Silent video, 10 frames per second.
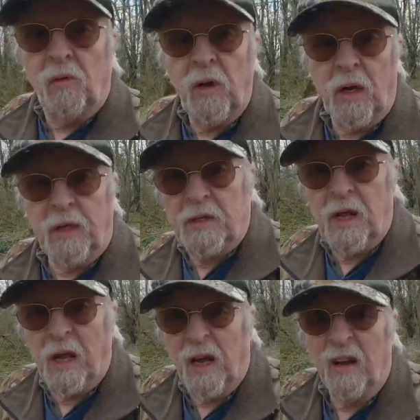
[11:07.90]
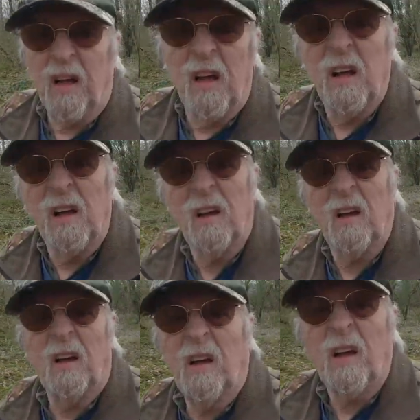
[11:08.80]
really staying
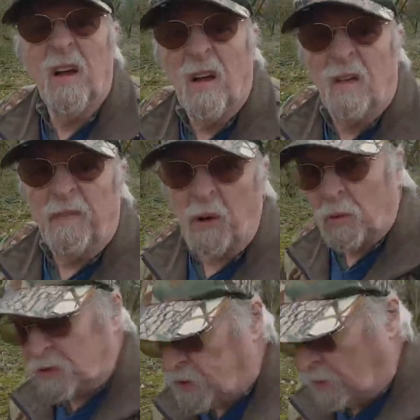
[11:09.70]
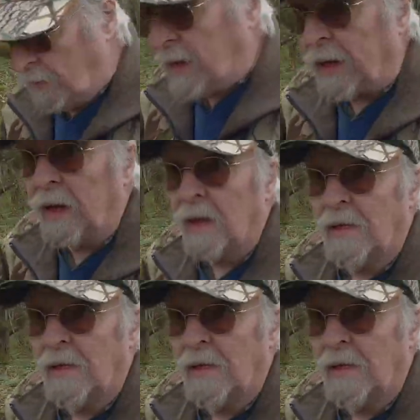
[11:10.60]
focused on me